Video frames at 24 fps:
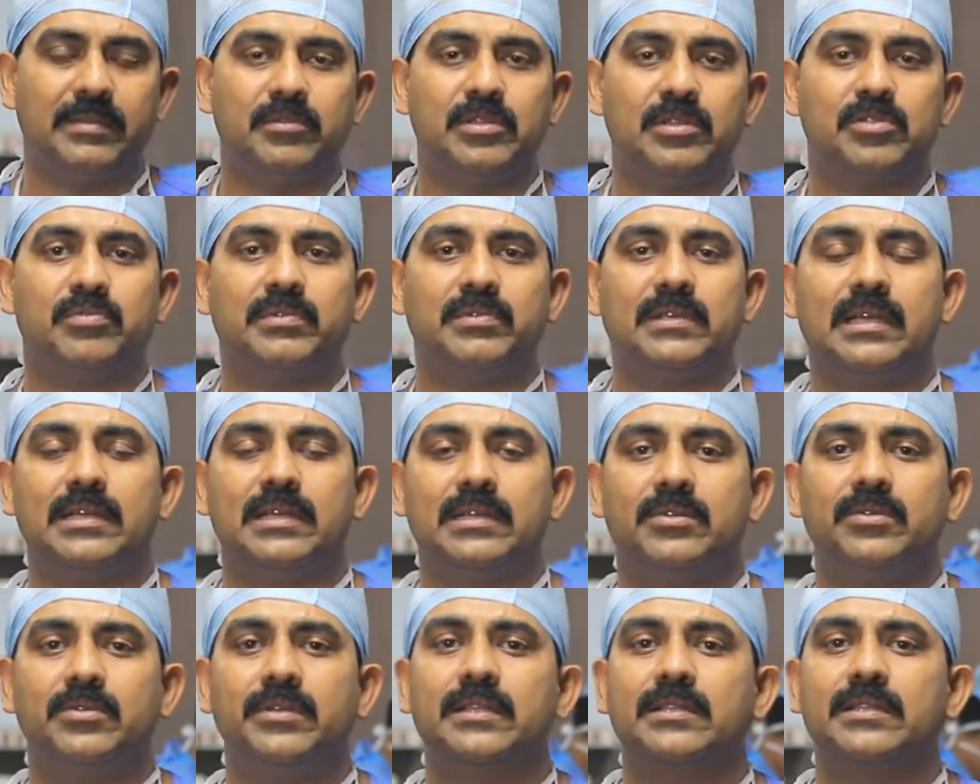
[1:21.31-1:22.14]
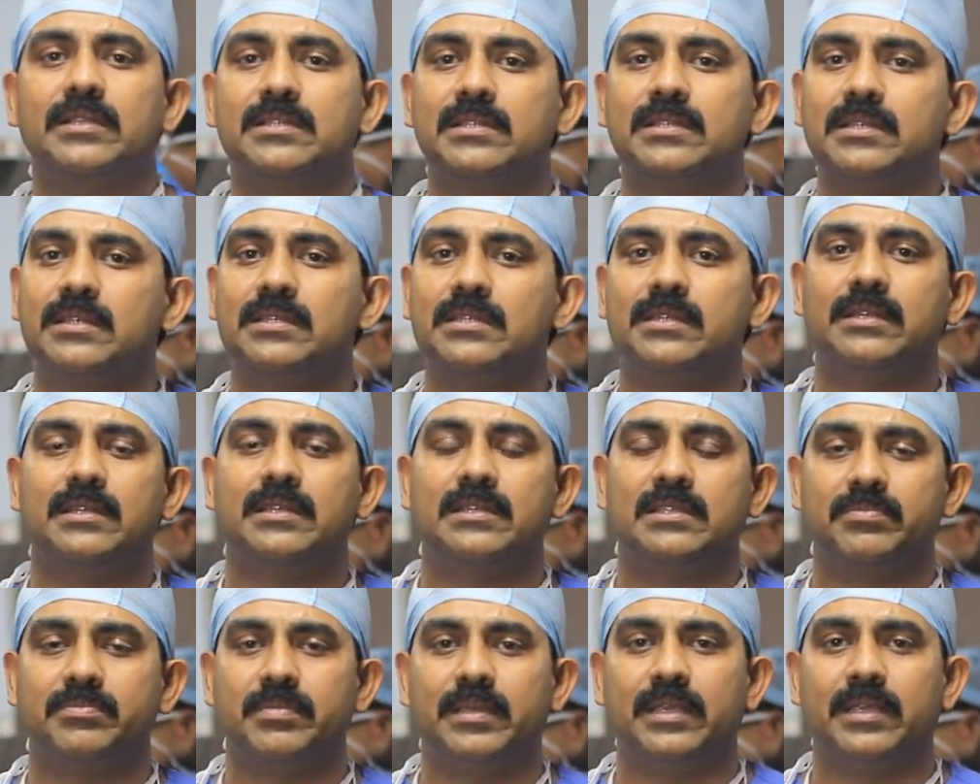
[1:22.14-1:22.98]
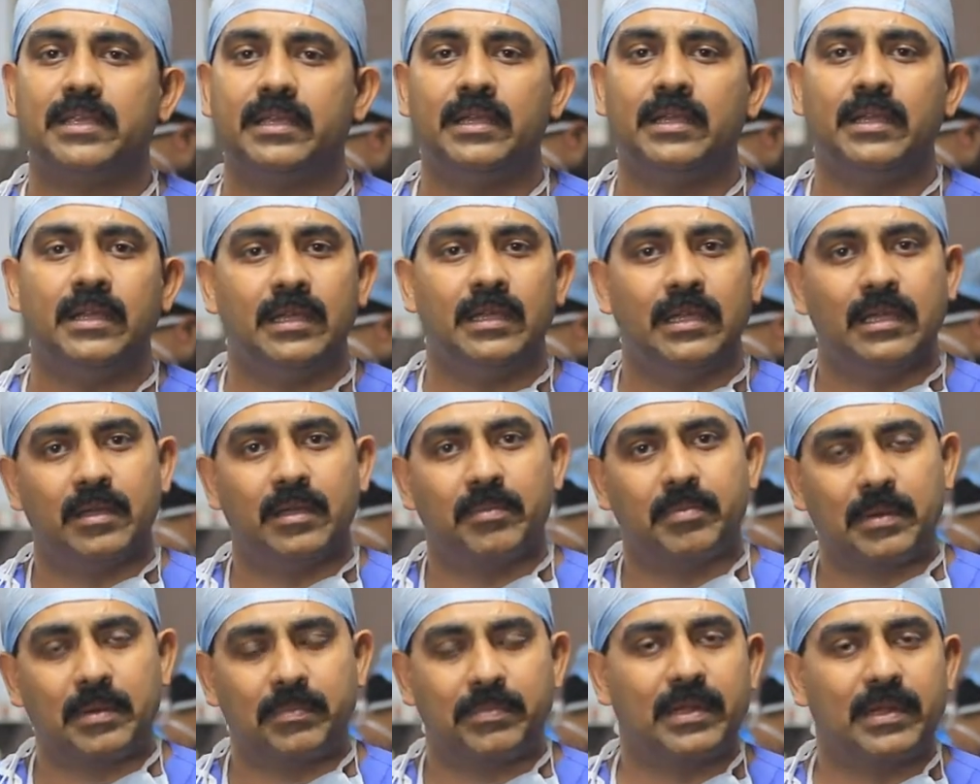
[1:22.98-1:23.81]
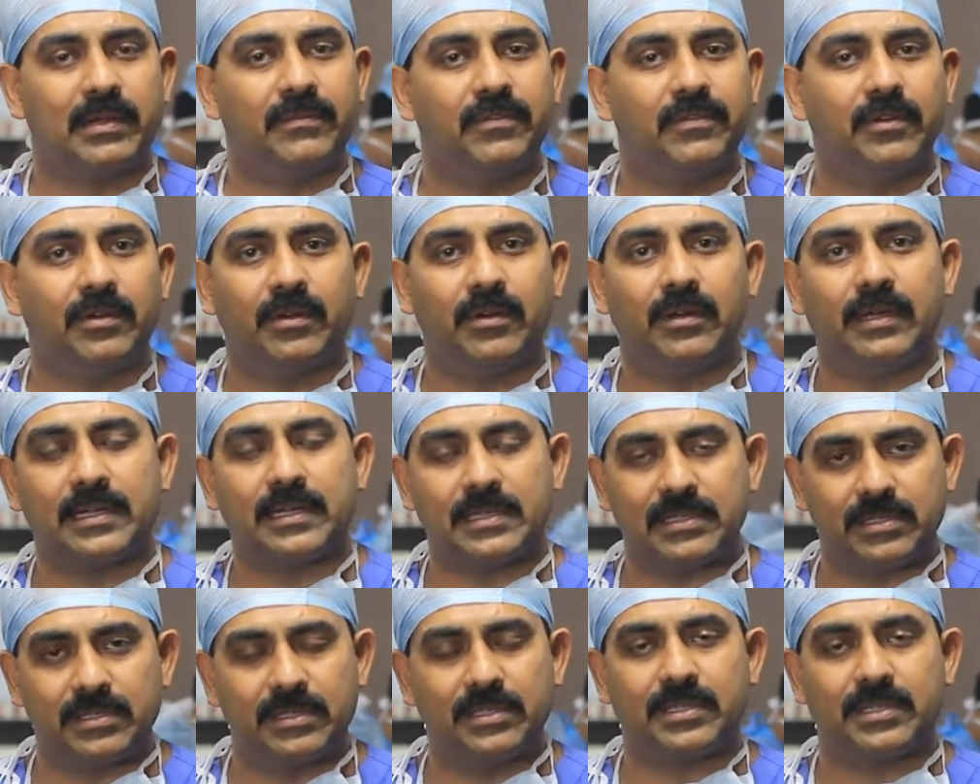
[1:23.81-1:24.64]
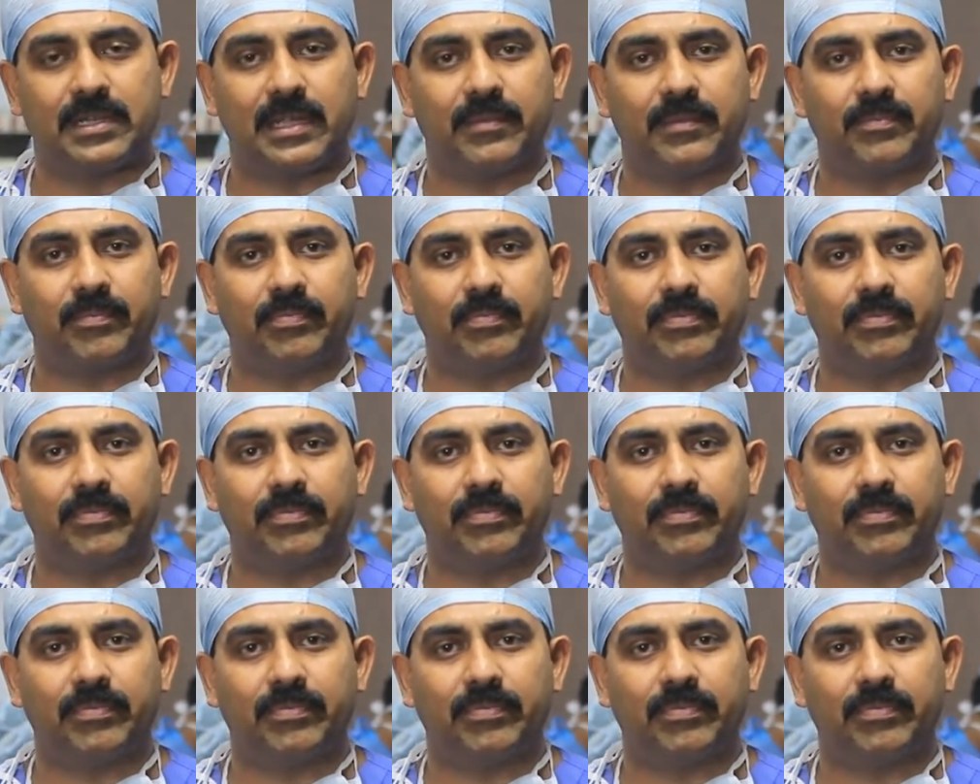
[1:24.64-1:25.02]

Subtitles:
which we are doing the surgery is being prepared for anesthesia,